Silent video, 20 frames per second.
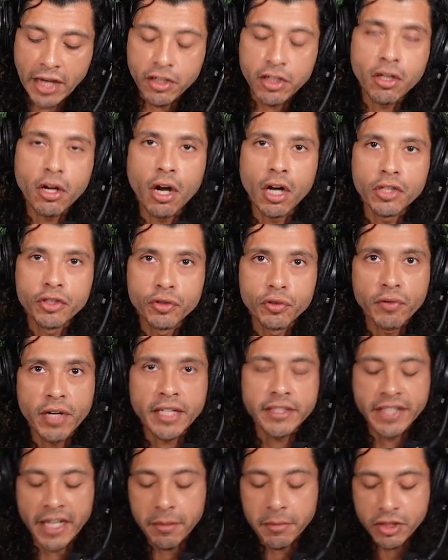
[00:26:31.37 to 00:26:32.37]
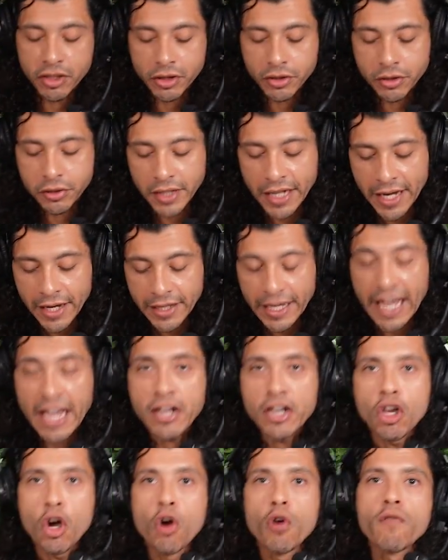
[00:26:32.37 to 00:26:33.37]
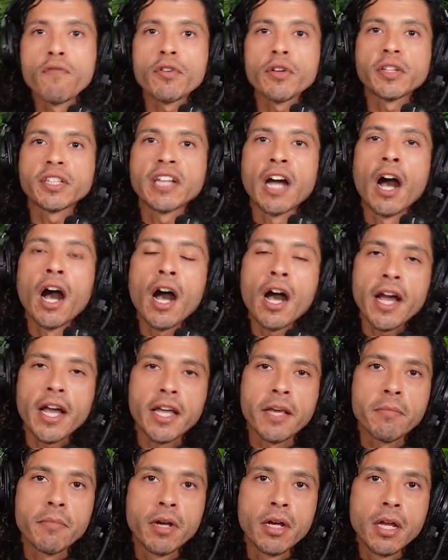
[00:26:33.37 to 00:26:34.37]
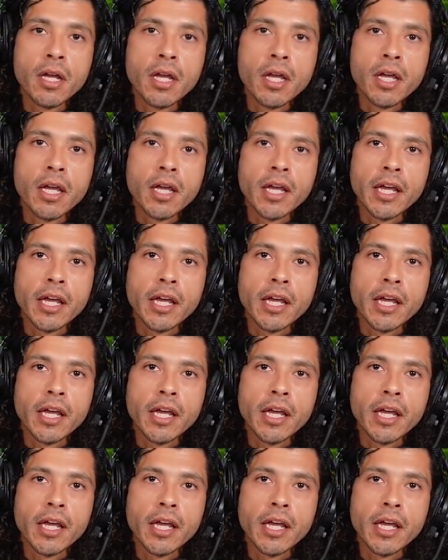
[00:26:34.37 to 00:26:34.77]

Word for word: That could cause direct damage in your neck, and over time,